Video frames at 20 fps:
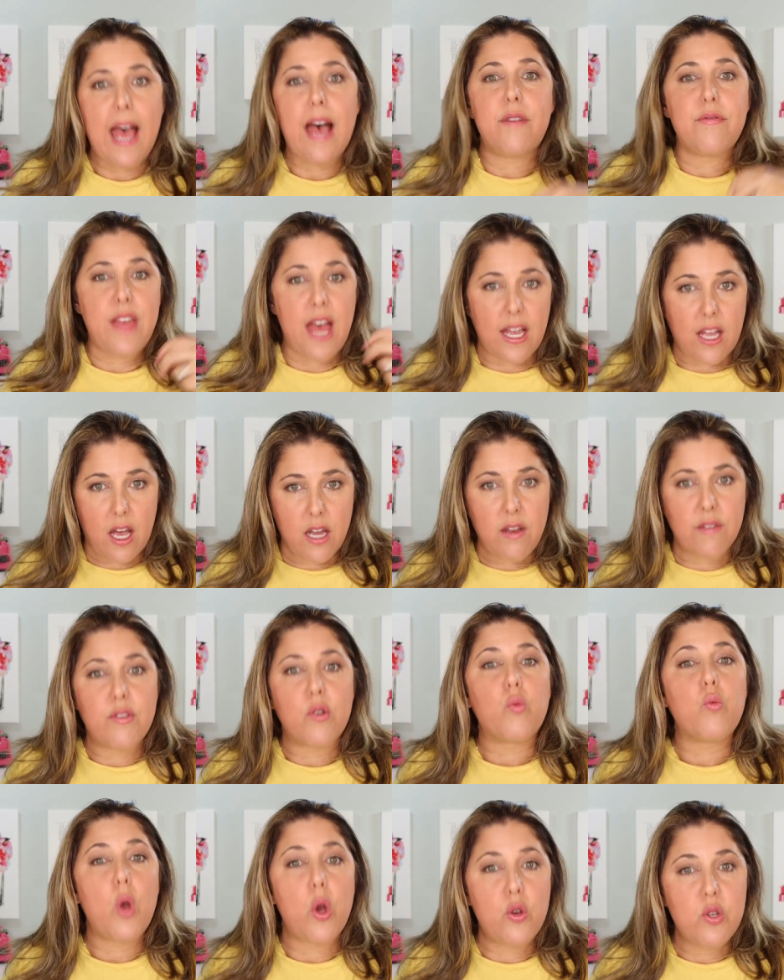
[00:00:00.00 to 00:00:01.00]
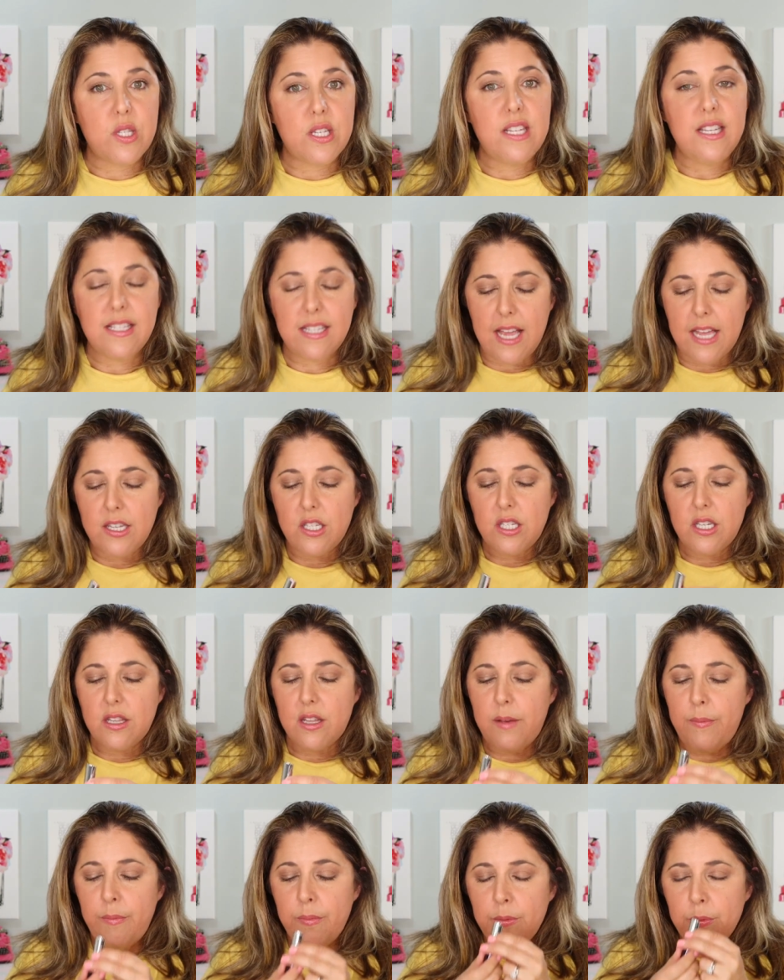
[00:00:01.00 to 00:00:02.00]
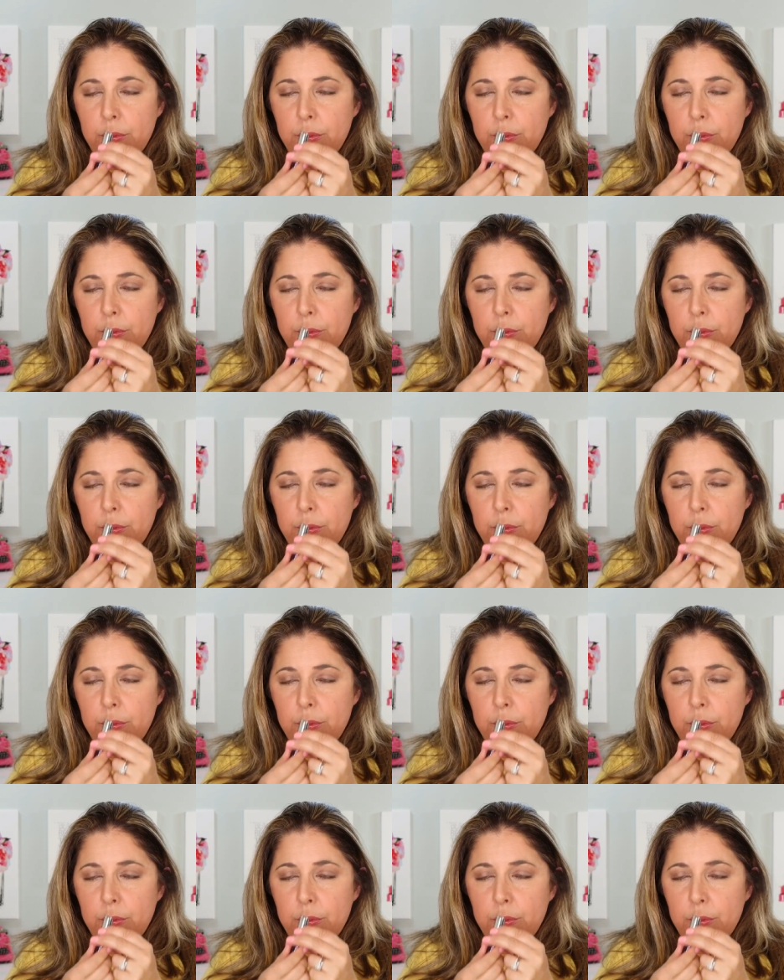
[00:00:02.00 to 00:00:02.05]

have that kind of the rosy scent to them.